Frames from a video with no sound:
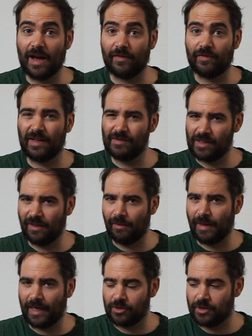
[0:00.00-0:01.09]
F. It gives us a little
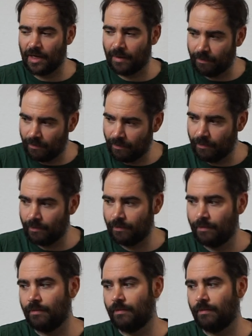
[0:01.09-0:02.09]
bit extra time.